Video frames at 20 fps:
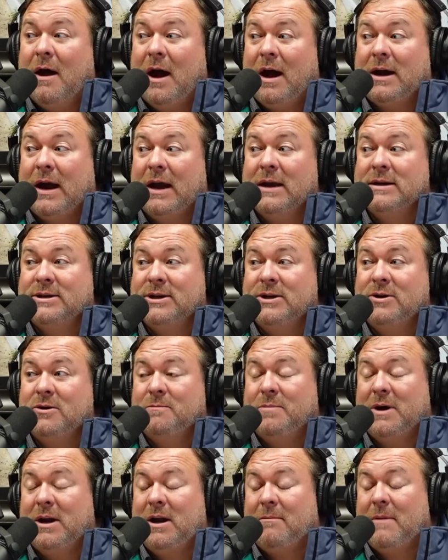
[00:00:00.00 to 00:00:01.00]
I can too,
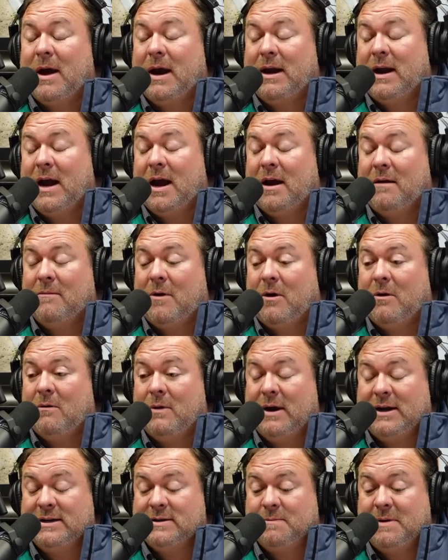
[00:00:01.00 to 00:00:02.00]
but it might not
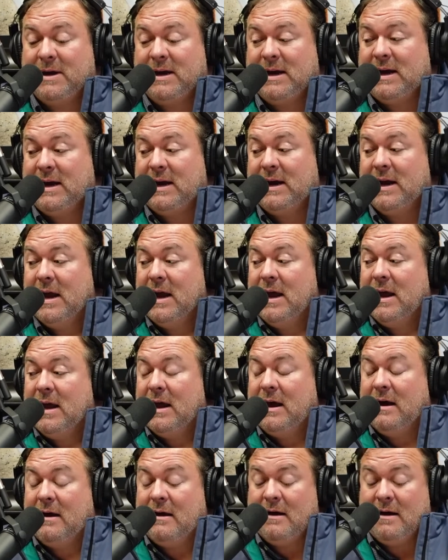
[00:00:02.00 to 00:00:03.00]
always be,
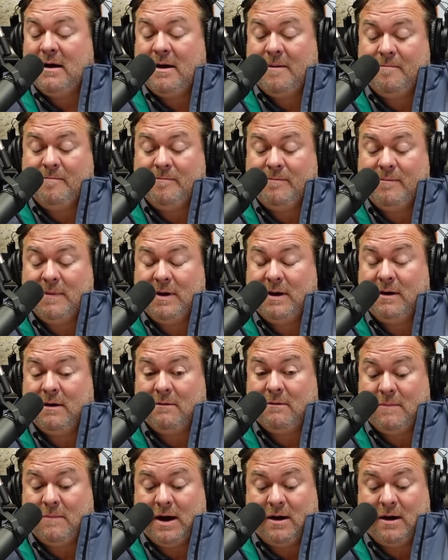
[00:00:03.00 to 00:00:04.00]
it
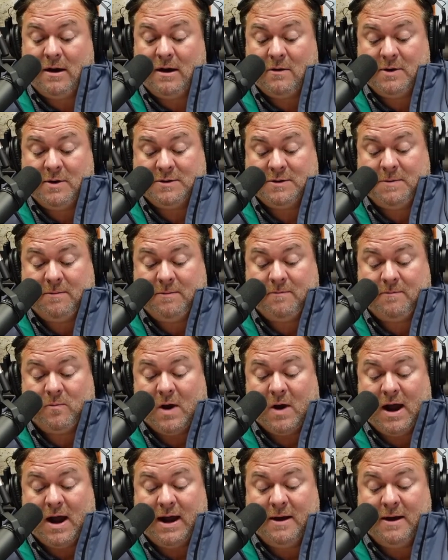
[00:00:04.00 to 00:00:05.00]
might not always be
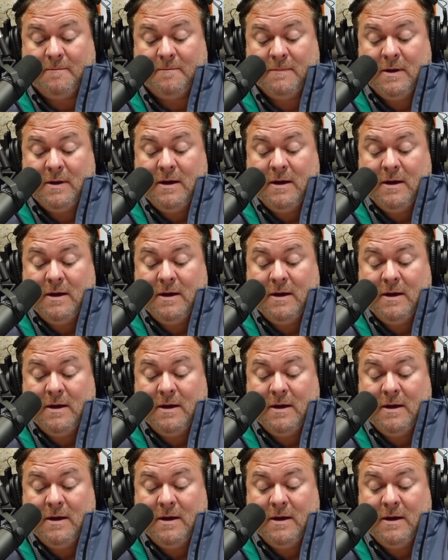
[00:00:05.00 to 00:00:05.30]
right.